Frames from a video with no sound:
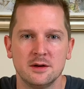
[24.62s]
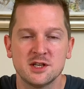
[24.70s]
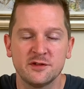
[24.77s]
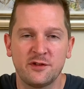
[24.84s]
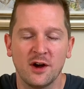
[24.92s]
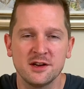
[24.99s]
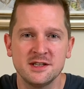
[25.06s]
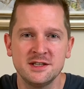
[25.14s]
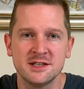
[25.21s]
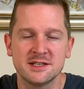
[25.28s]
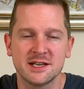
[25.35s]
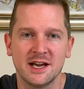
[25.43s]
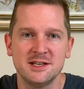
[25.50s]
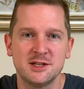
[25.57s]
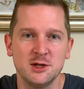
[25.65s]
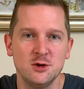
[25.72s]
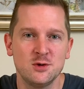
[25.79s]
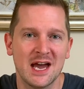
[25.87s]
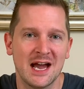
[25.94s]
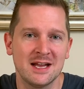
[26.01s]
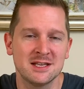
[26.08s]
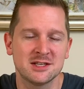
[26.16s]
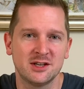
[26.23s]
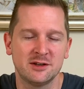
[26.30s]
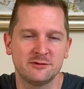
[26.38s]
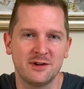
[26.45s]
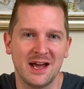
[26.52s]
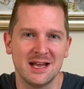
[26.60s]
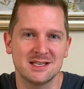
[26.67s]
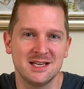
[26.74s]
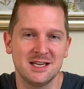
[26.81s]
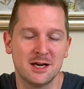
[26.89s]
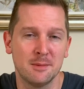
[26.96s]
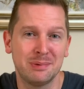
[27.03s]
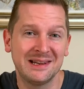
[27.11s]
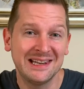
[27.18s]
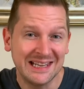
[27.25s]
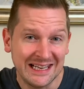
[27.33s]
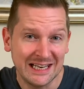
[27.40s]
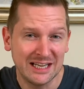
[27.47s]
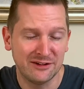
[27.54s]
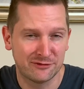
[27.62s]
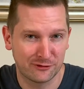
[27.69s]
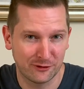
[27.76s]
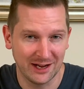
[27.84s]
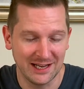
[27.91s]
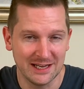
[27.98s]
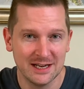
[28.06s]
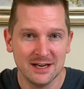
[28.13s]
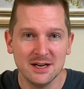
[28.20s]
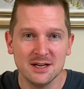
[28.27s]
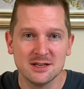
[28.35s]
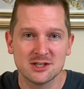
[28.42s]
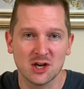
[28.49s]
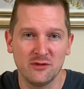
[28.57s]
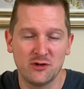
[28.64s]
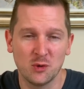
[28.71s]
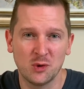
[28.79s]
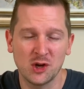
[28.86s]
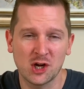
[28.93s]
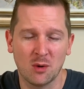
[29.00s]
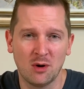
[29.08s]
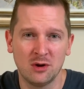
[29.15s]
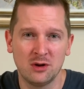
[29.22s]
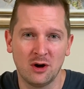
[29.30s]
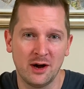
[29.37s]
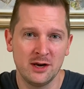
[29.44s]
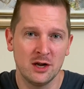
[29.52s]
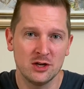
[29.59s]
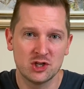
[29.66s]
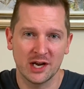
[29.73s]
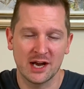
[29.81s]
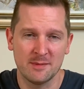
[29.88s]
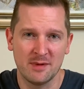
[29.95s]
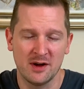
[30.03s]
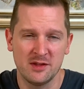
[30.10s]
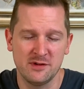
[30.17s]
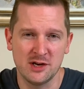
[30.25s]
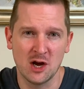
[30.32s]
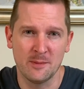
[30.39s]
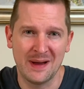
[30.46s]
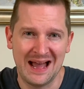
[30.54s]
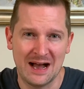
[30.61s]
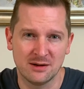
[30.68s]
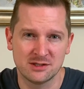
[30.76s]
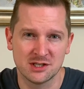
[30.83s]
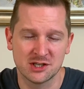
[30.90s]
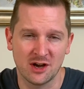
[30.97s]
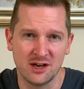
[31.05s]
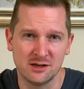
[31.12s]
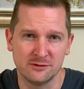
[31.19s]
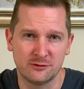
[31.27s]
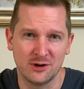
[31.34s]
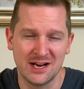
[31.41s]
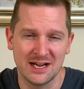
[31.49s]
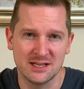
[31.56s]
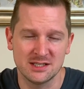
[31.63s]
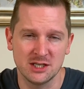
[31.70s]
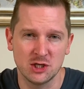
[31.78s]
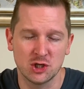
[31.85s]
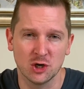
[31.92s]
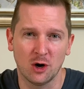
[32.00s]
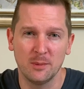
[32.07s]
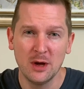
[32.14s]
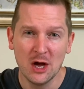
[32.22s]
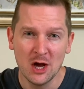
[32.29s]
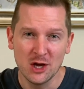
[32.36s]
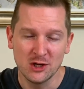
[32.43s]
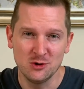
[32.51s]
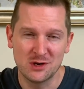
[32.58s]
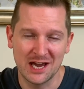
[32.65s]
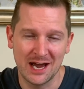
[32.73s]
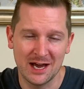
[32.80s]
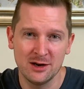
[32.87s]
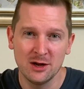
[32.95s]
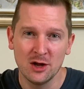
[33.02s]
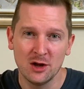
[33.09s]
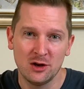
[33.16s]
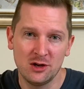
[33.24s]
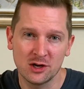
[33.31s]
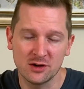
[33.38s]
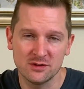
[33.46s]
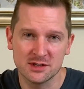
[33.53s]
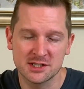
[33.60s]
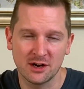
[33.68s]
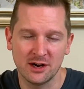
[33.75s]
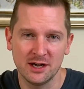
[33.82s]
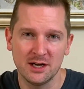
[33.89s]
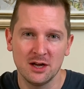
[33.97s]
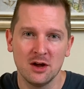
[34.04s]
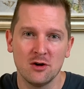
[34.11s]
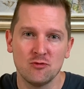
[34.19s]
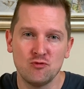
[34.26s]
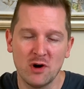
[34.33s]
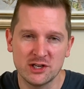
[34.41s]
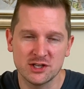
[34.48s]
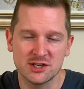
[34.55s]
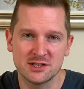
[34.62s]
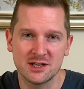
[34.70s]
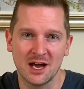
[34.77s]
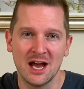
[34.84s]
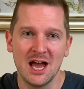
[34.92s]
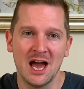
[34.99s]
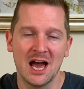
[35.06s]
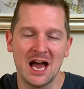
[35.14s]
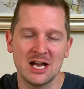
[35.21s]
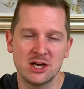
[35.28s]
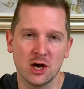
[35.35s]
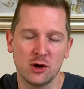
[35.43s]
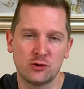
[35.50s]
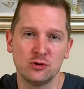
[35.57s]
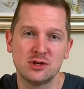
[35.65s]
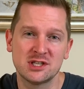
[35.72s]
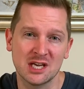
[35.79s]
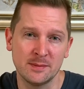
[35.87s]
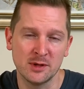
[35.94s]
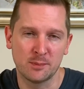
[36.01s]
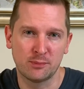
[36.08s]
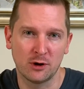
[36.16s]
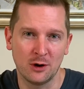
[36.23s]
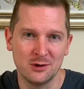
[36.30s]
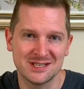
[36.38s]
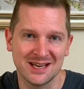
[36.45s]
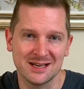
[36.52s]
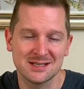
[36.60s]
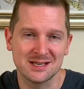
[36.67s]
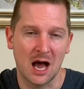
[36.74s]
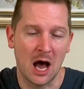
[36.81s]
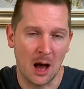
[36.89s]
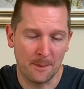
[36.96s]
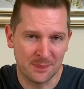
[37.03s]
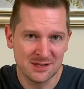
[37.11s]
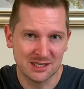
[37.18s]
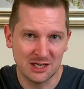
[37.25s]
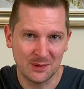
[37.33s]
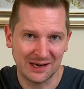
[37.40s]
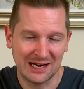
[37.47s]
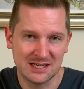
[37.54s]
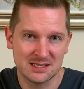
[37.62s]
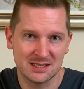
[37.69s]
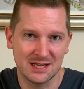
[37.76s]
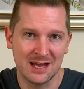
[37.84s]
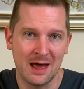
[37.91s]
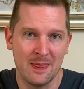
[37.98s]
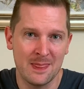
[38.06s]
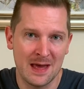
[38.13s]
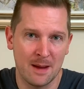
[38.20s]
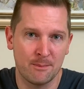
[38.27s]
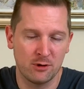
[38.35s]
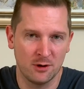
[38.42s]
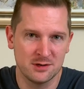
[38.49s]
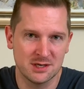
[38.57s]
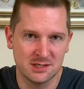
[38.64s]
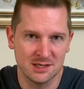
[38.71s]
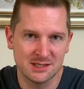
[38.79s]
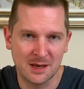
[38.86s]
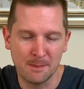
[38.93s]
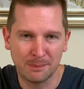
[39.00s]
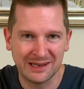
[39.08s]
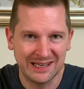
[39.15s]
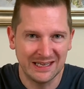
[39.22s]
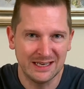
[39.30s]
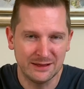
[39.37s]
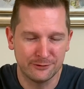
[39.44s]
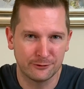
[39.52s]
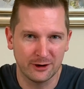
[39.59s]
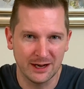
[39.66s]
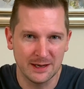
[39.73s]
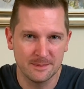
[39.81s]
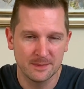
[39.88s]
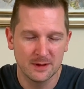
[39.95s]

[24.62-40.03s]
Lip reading: So the first thing to say is that you can sign up for Etsy completely free. So if you want to go online, check out my other video about how to sign up for an Etsy shop. You can look at the site, register and go through some of the process up until you add a listing, and that process is completely free.